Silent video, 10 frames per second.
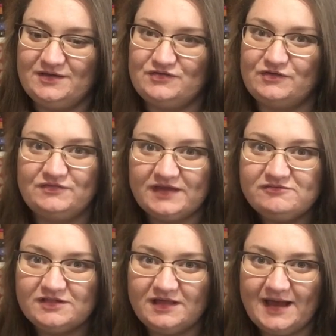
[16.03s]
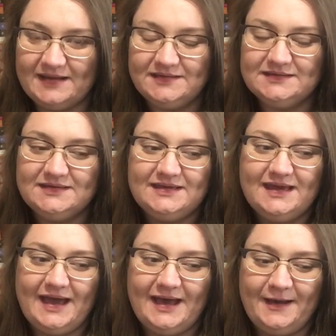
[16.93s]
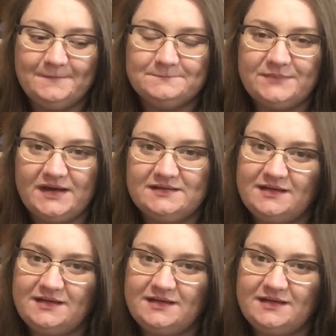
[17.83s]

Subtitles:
so forgive the lighting, but